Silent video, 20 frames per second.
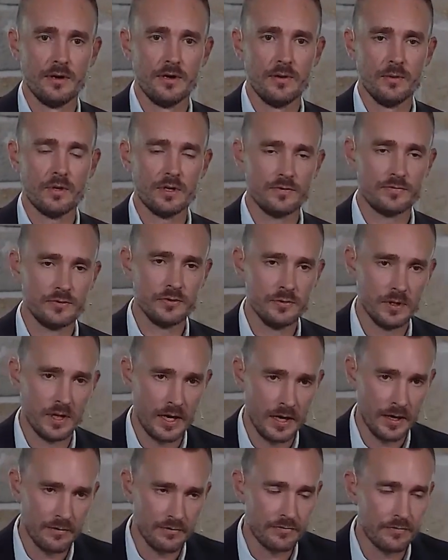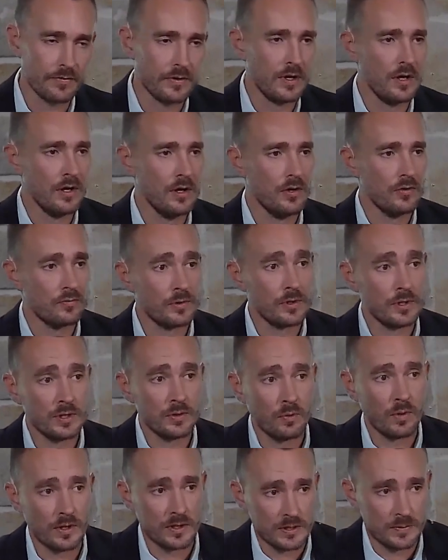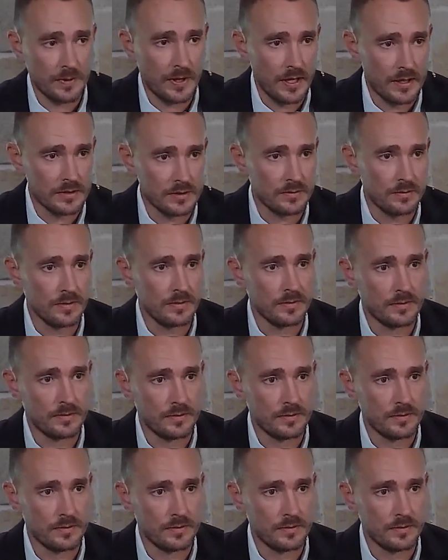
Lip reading: What if new life really was possible?